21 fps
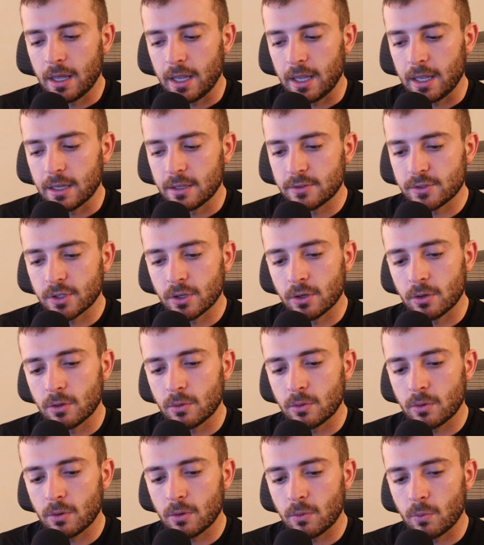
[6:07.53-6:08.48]
And
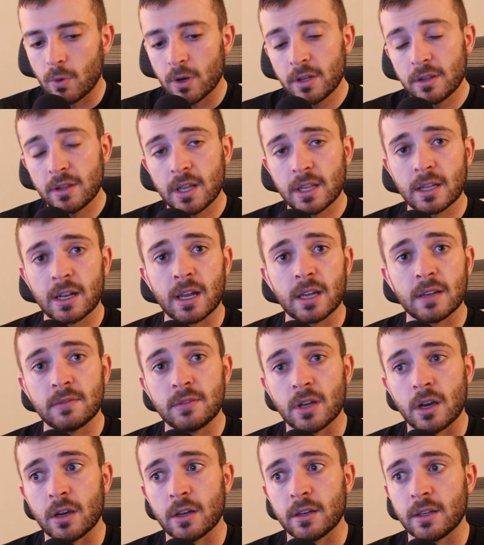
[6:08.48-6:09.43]
so, one thing that I've
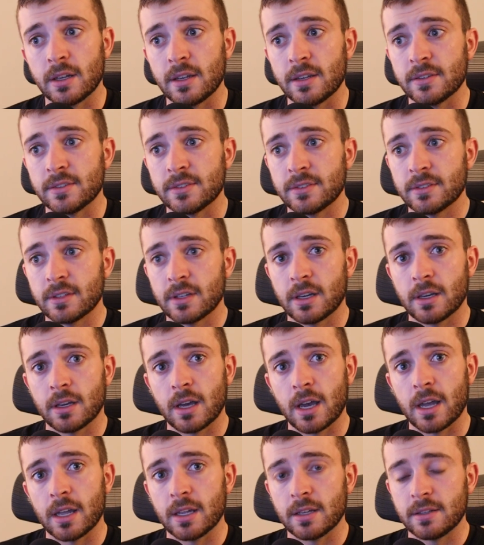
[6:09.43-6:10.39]
done is
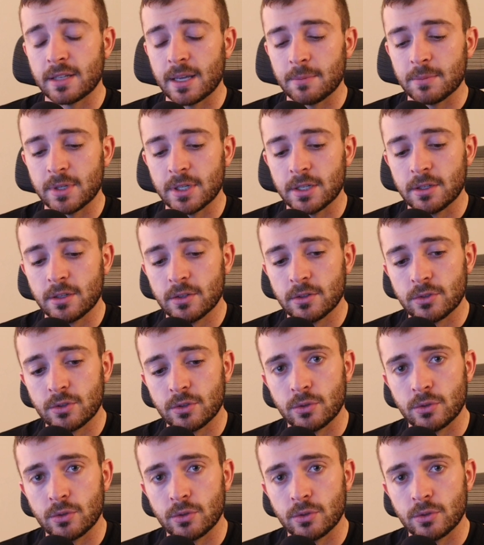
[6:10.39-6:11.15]
I attempted